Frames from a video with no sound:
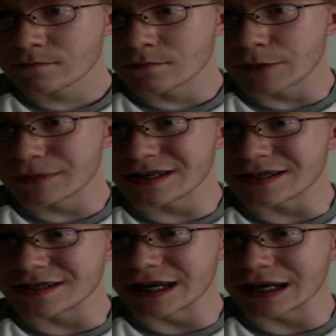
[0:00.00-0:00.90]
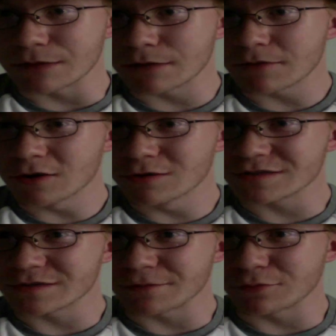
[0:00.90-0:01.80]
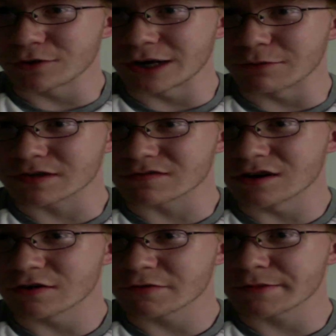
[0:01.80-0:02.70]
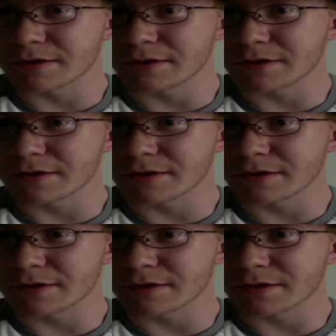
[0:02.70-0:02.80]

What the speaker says: I mean, damn, I'm always one to point out what's wrong with me,